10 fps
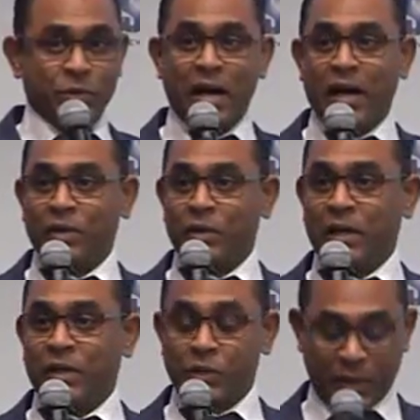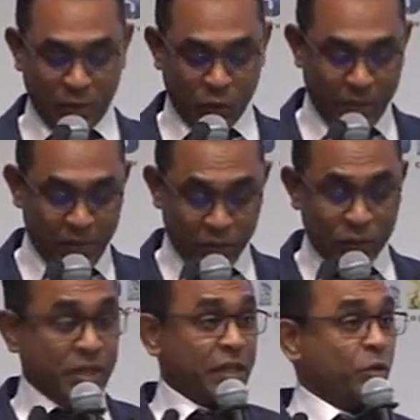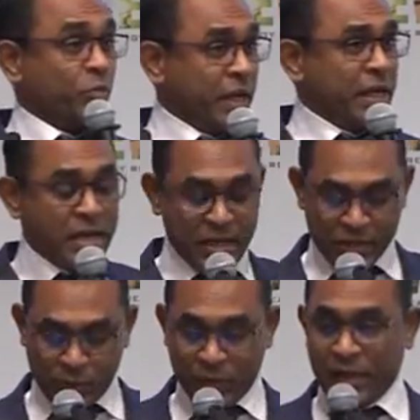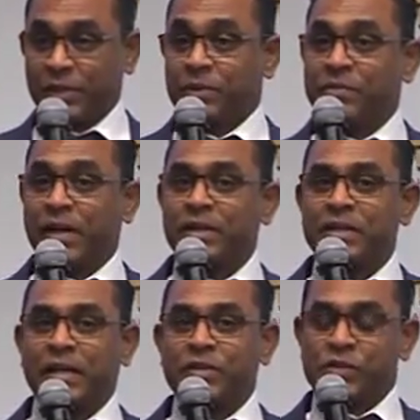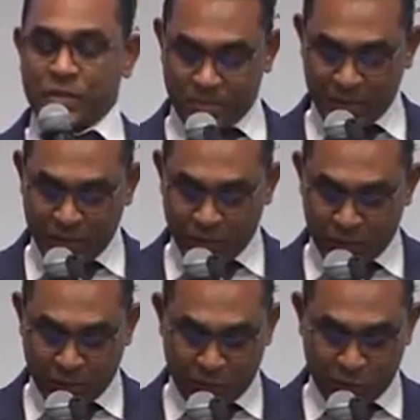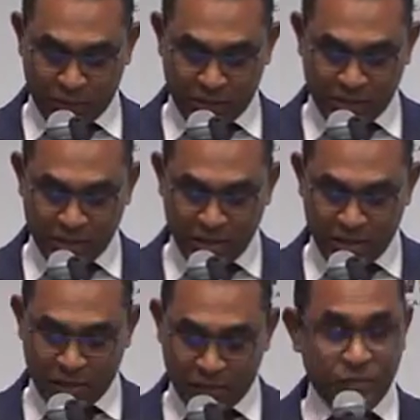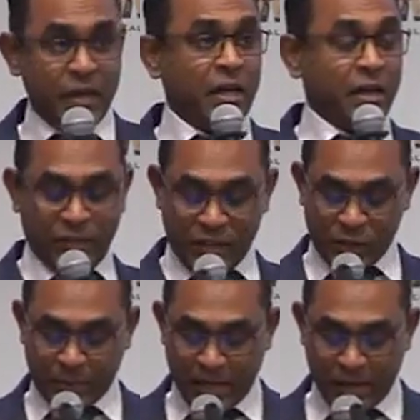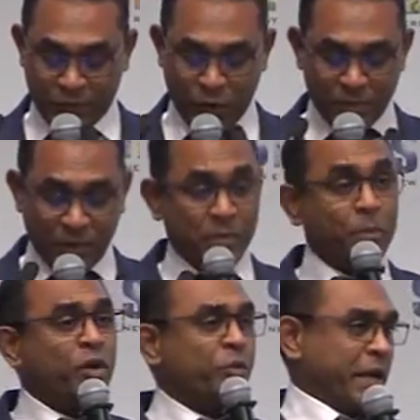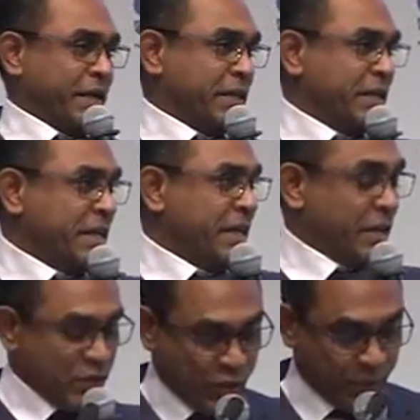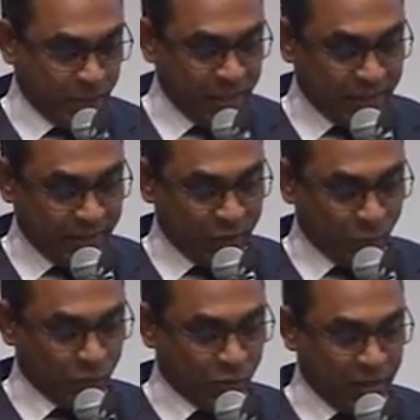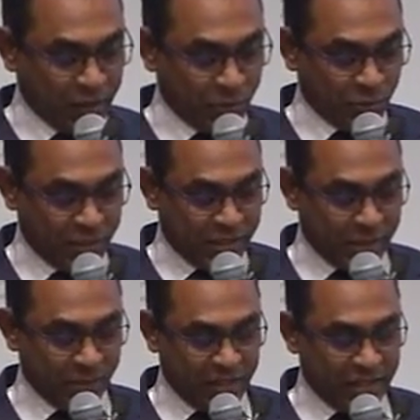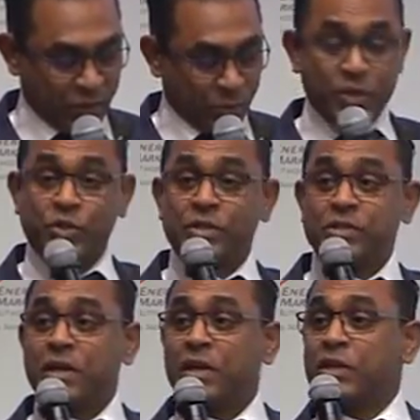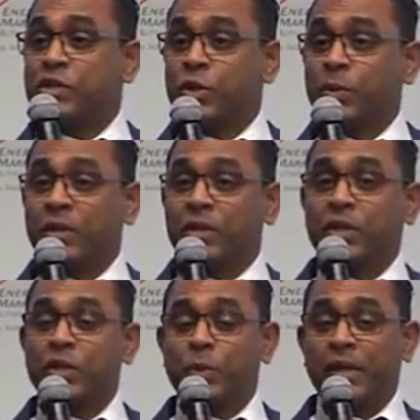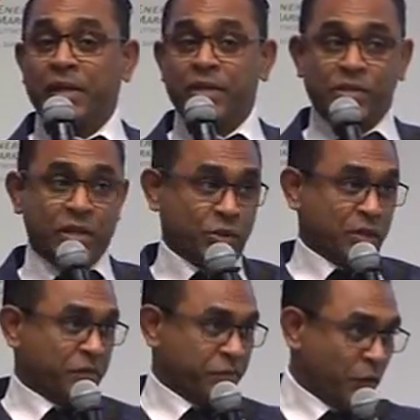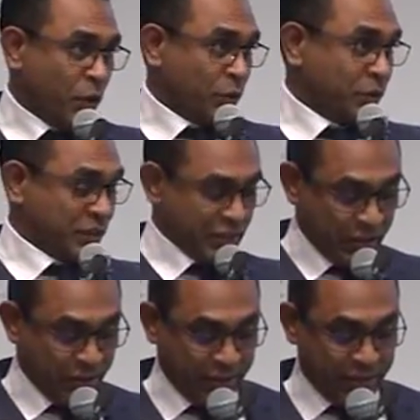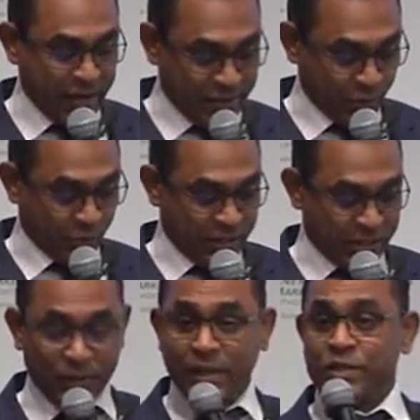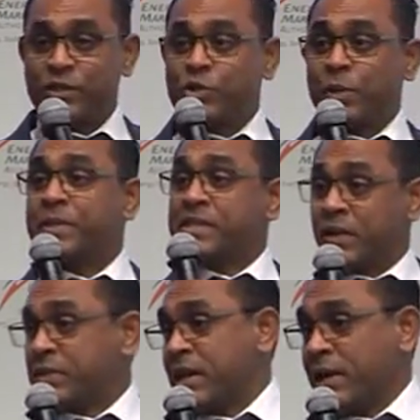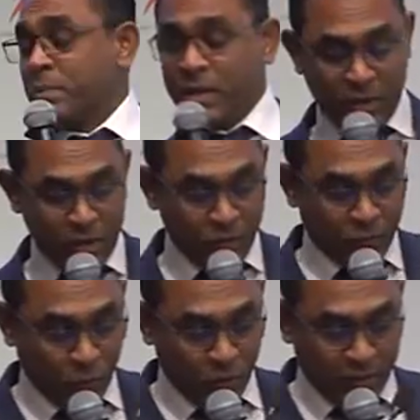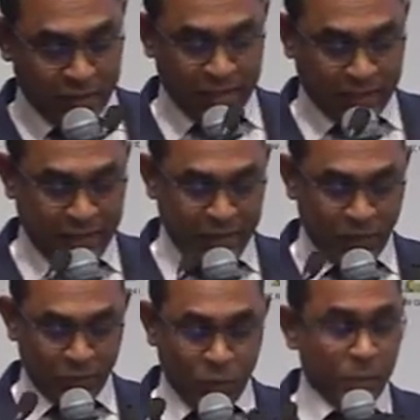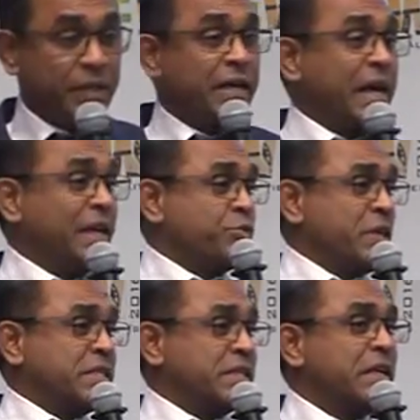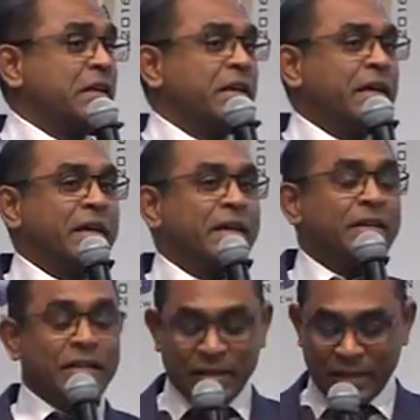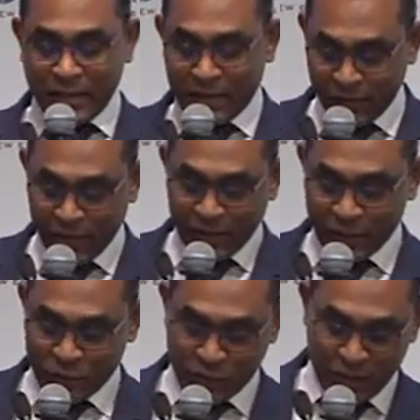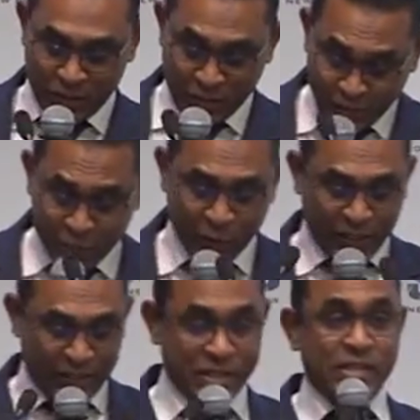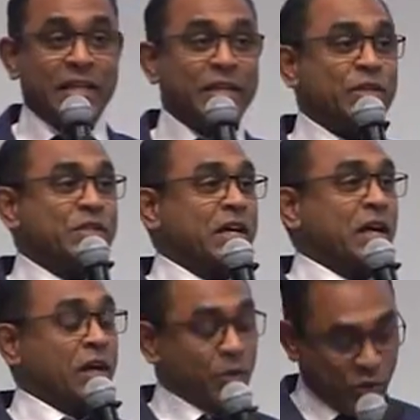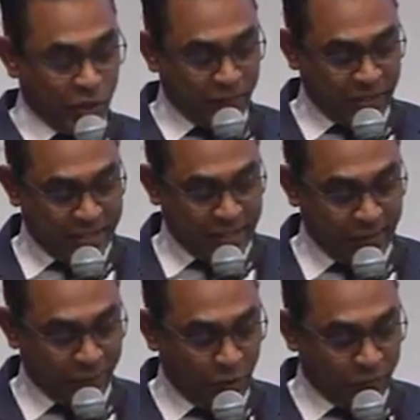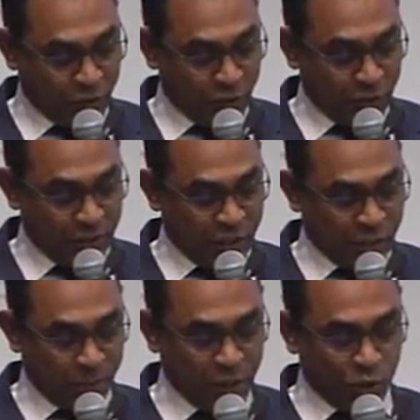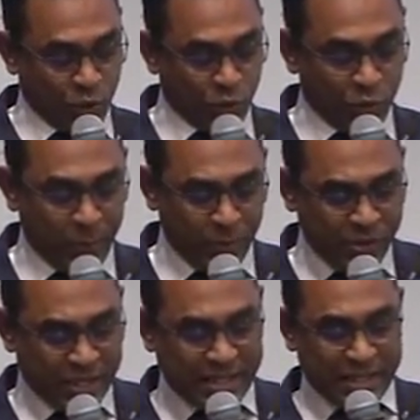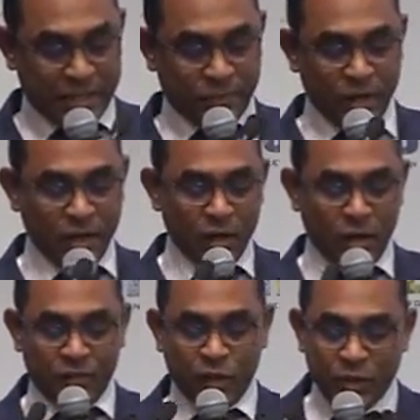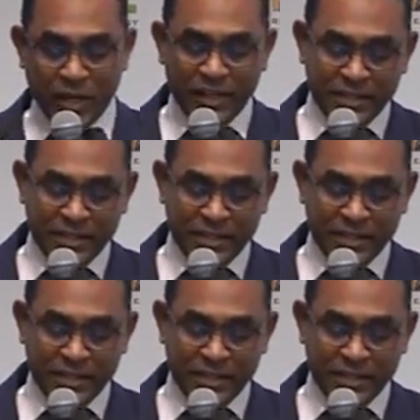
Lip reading: how you can go about using it already. So we'd like to invite you now to submit your questions via this platform. Now the moderator and speakers will try to address some of these questions during the Q&A session that follows the address. Now, ladies and gentlemen, it's now time for that keynote opening address. And delivering this is our Chief Executive Officer and Special Representative of the United